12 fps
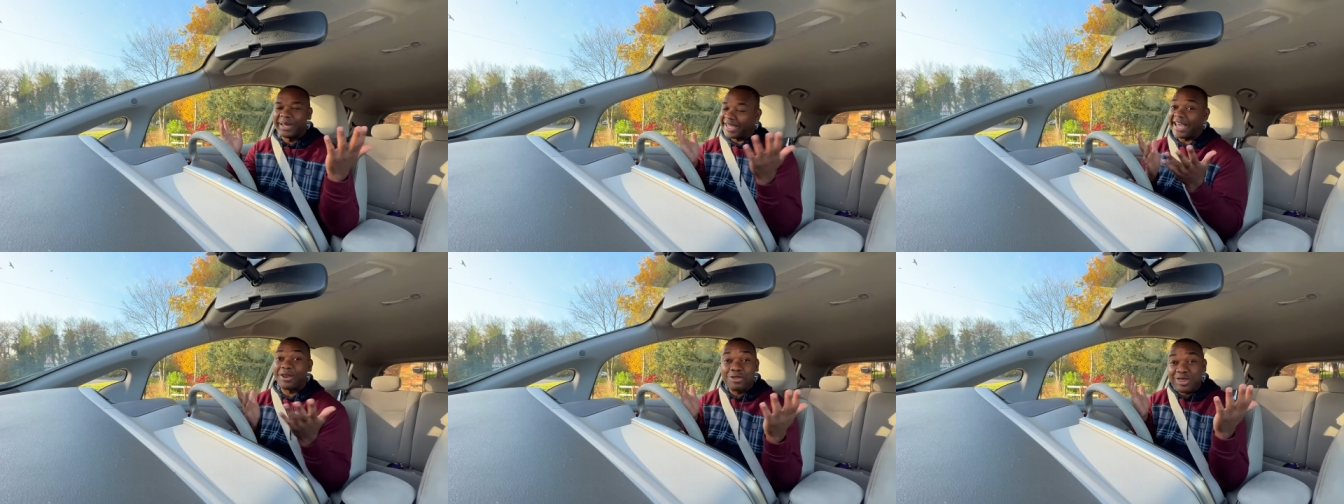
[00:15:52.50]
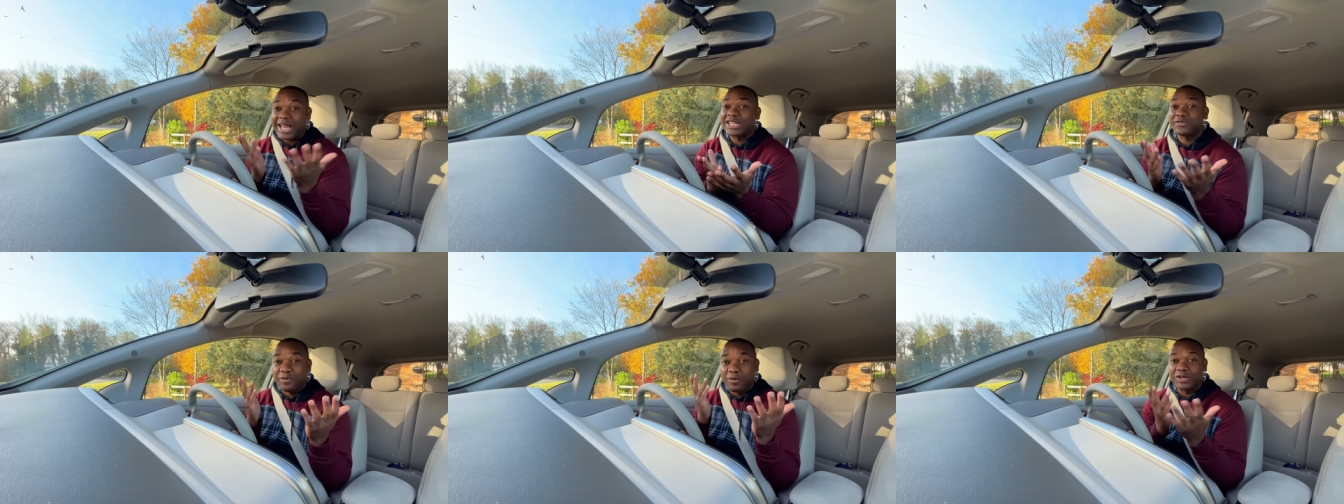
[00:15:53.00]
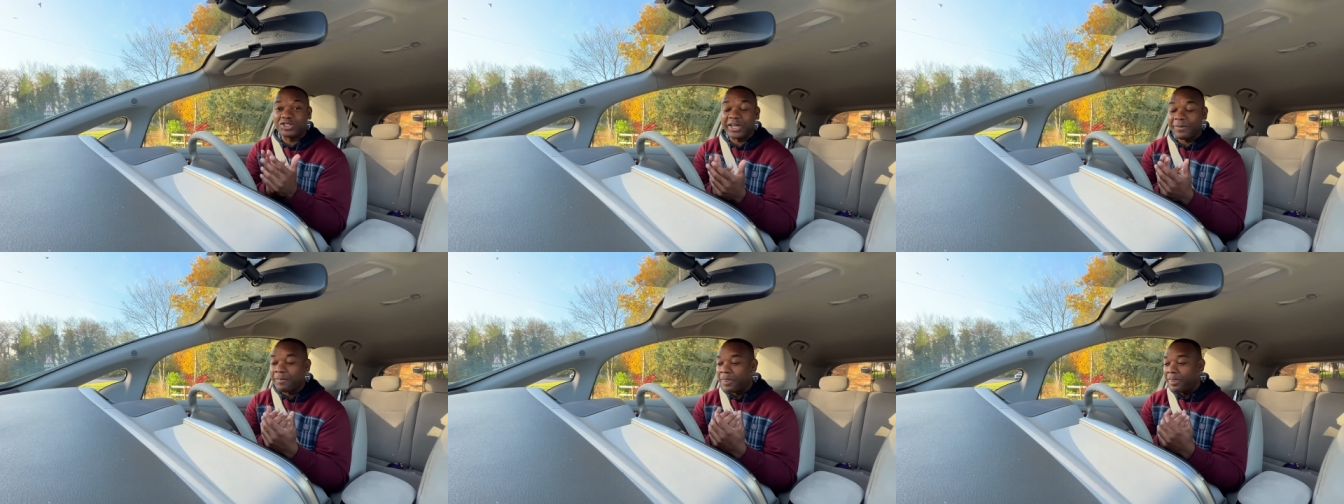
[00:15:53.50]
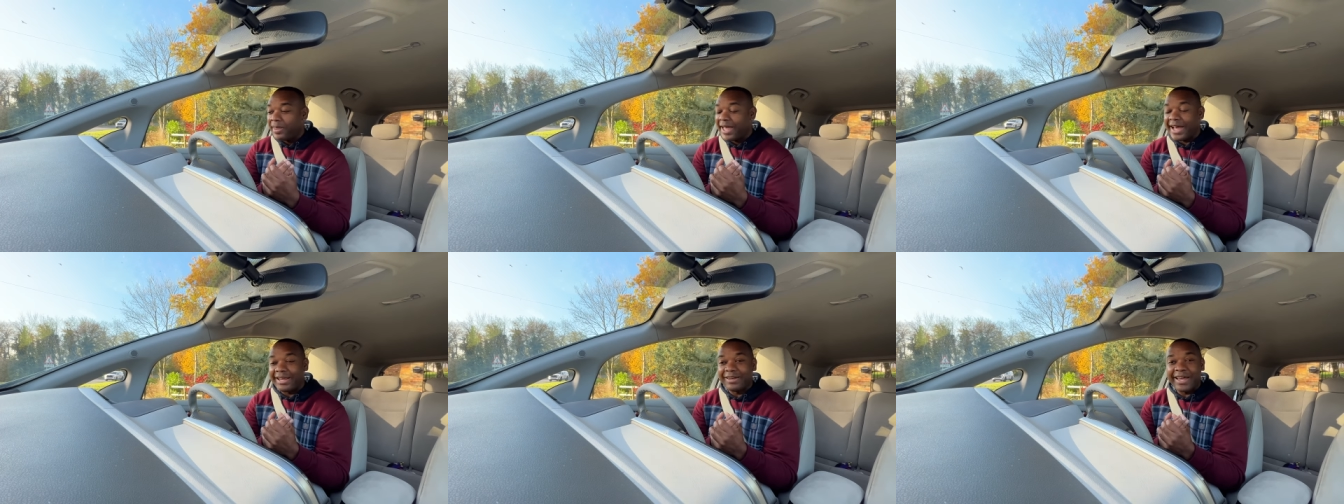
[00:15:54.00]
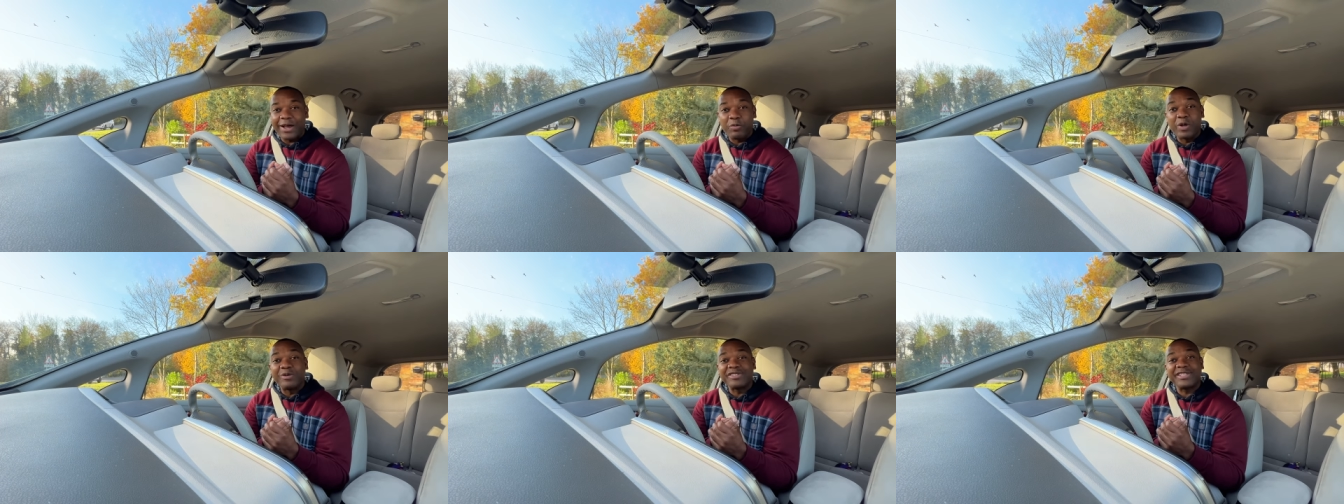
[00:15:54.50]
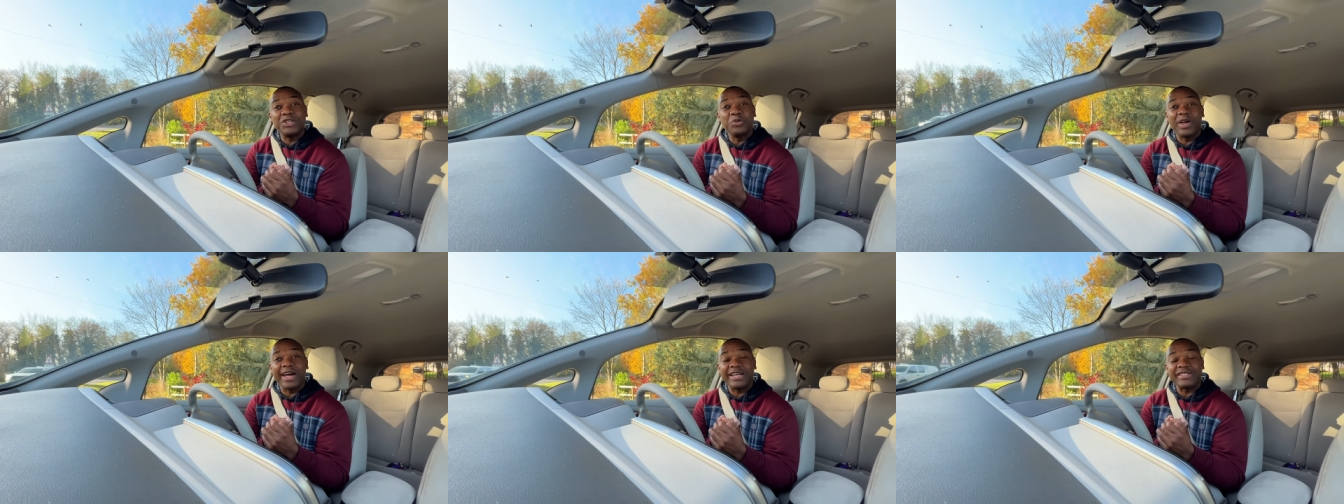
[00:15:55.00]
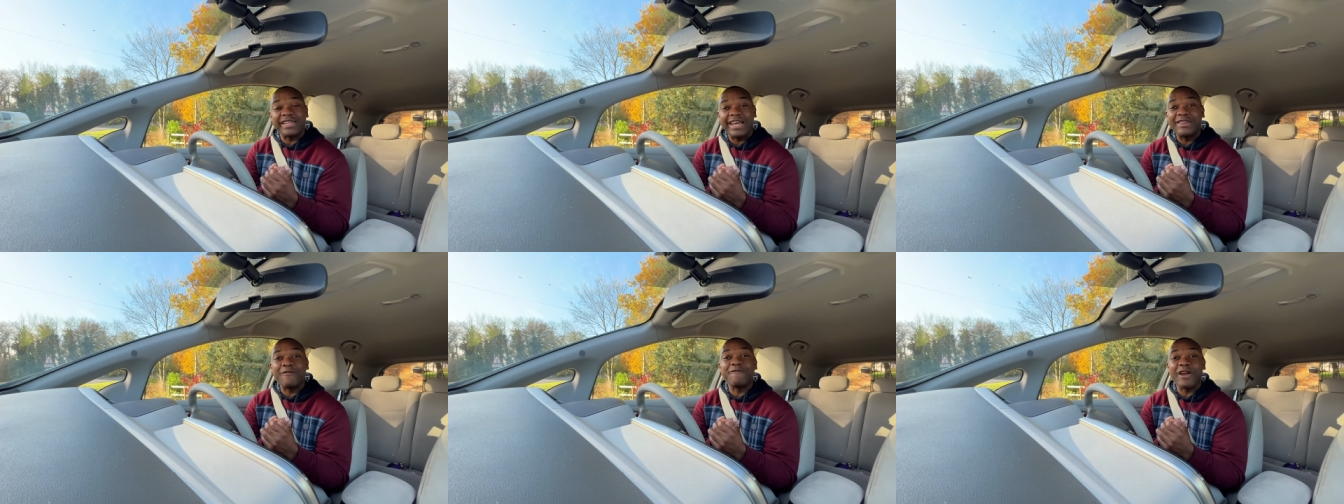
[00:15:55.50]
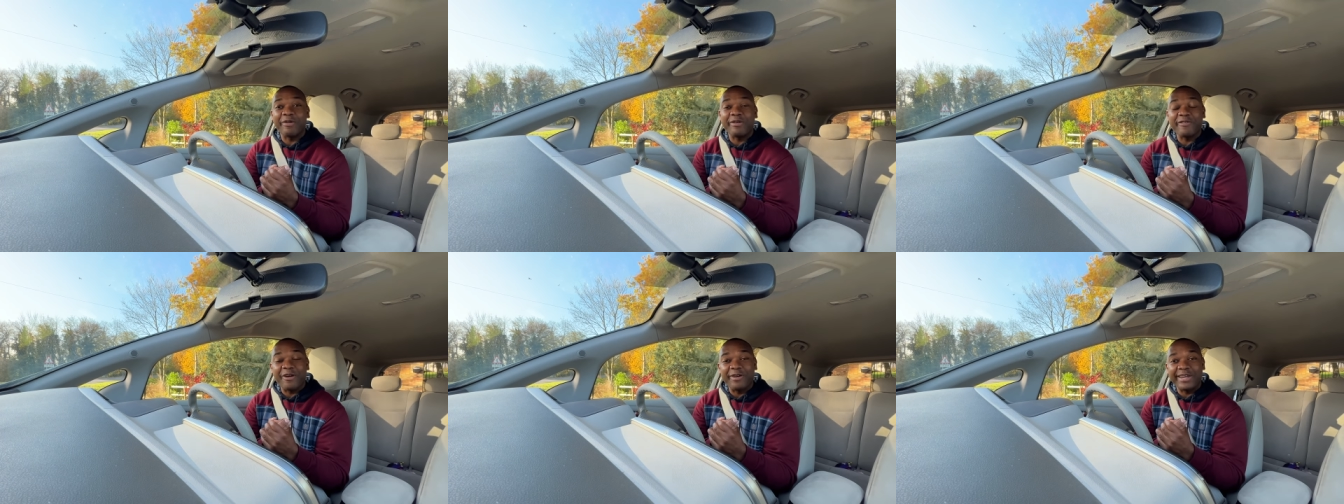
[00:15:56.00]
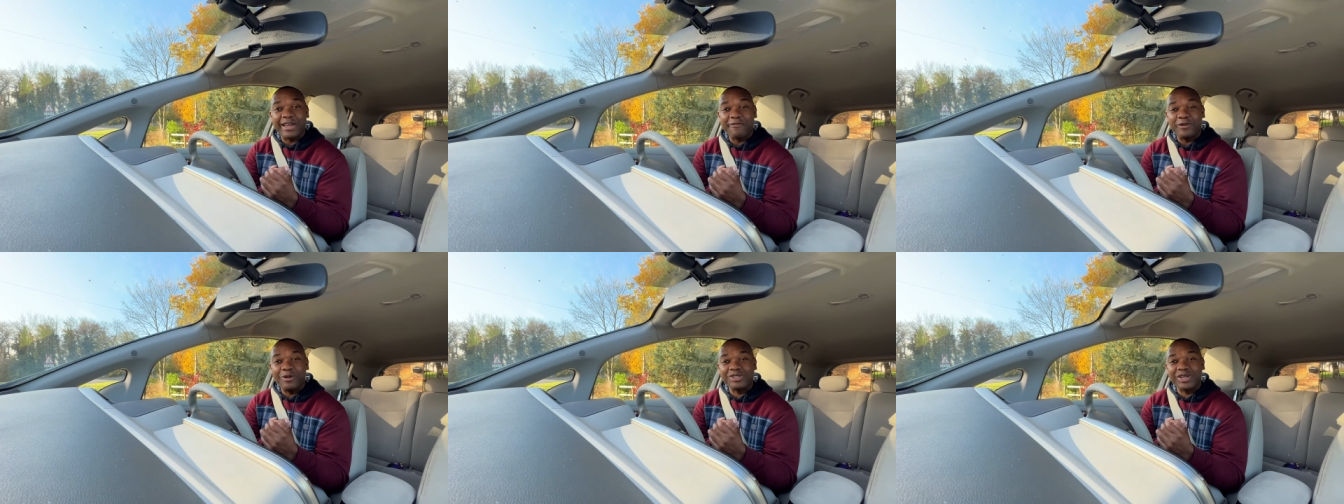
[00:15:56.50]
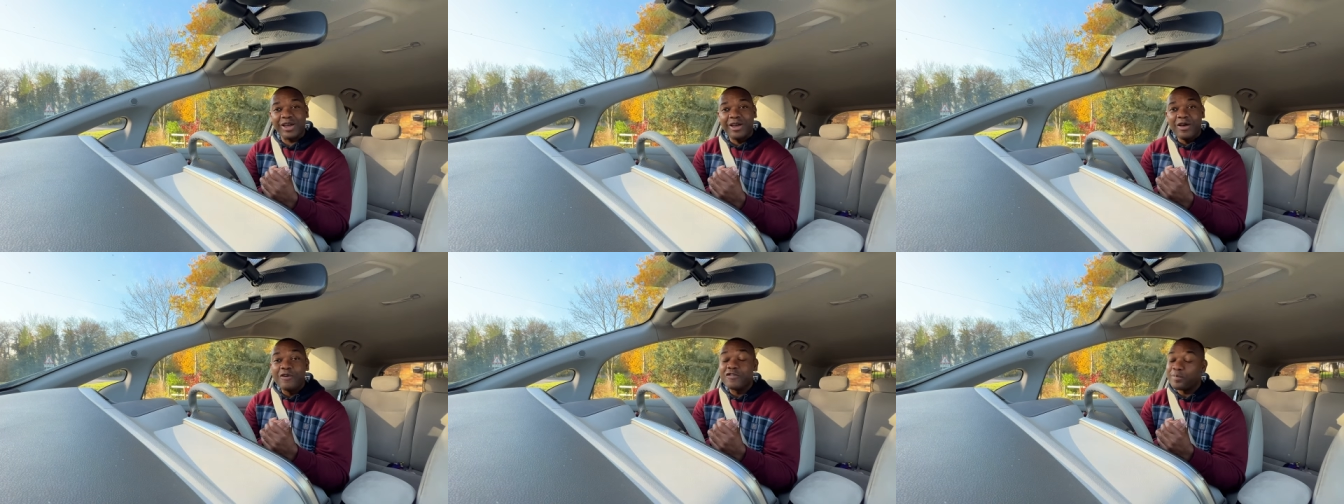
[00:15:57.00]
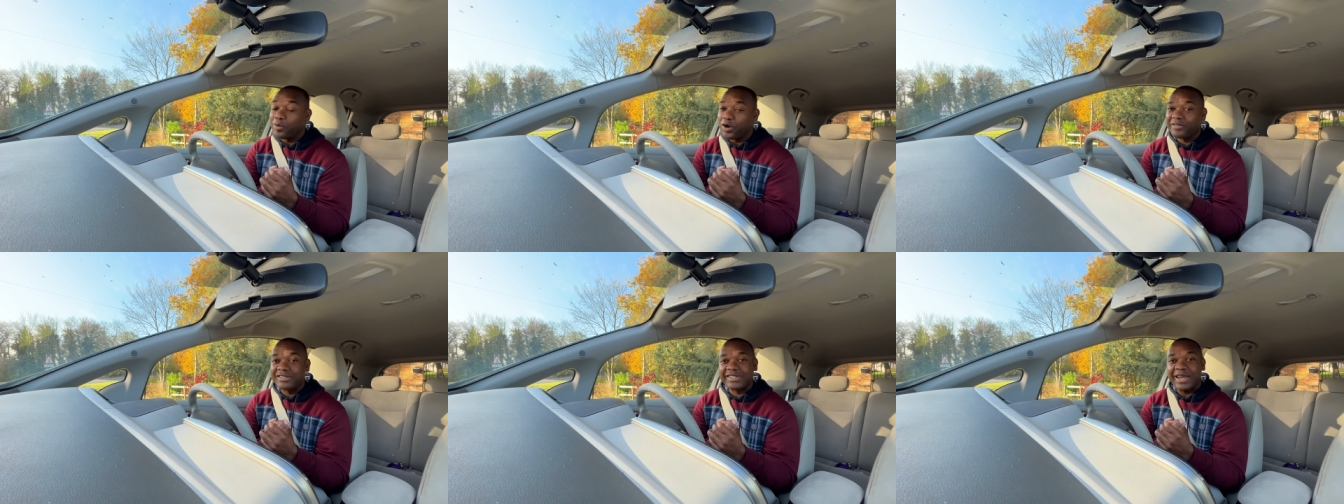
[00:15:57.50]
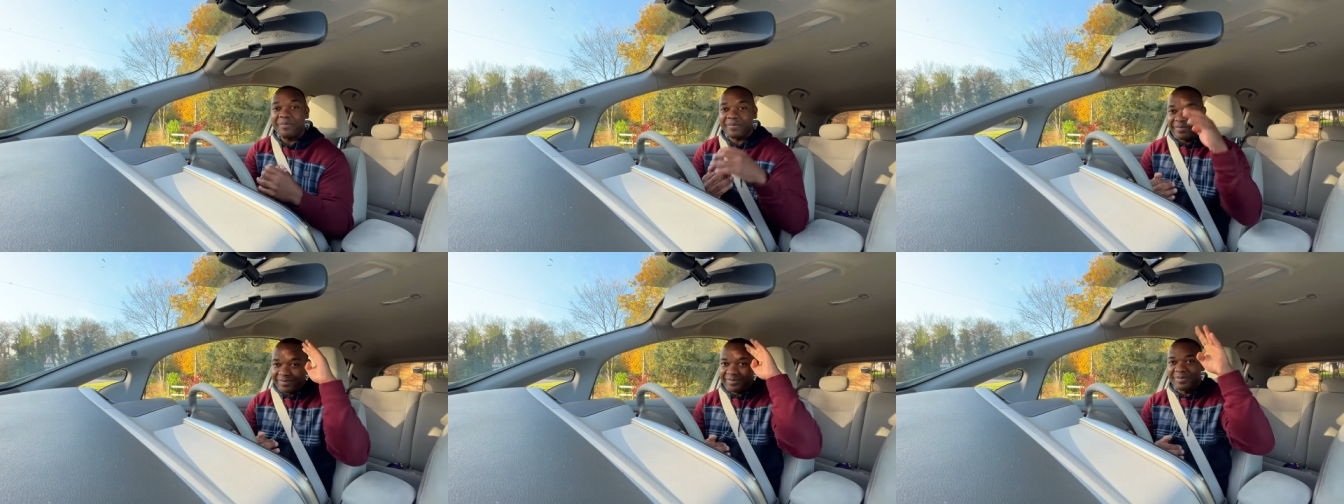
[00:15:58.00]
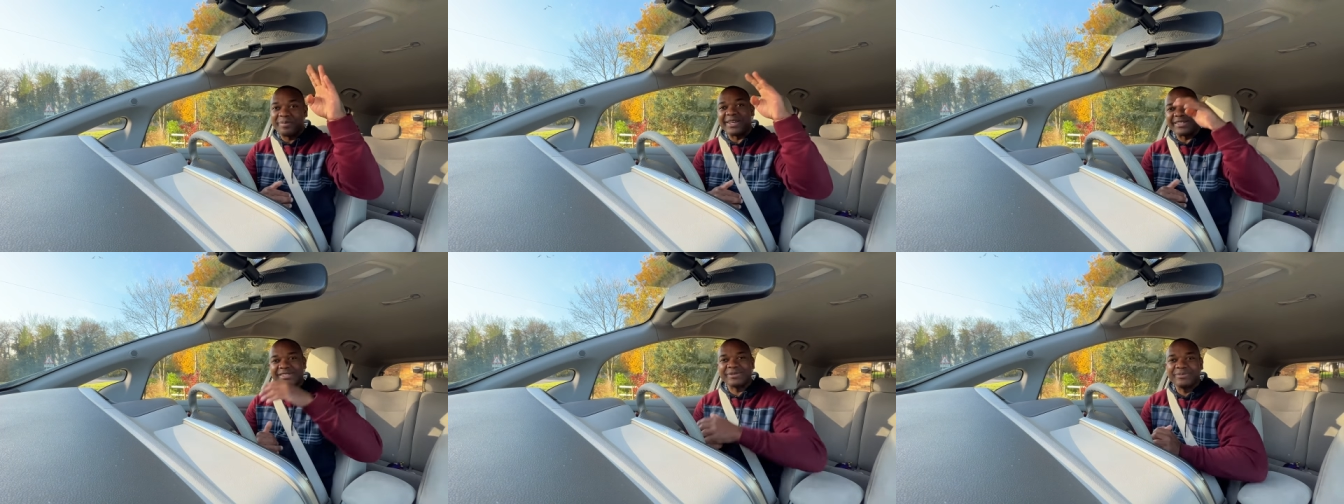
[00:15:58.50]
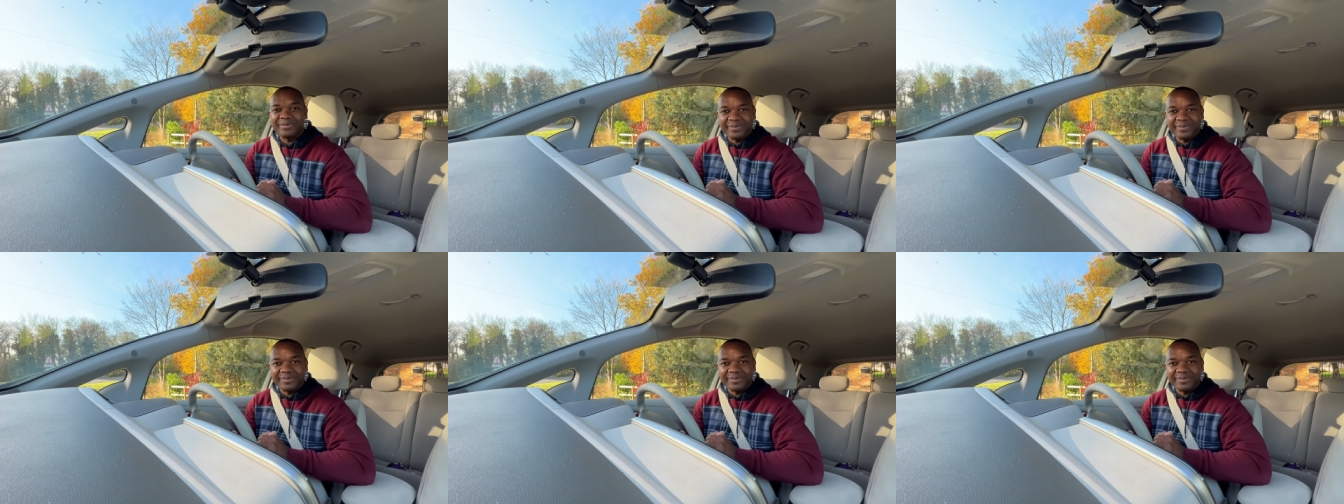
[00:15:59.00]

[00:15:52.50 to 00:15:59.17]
Again, thanks for watching. And uh, we will see you guys in the very, very near future for more of the same. Peace.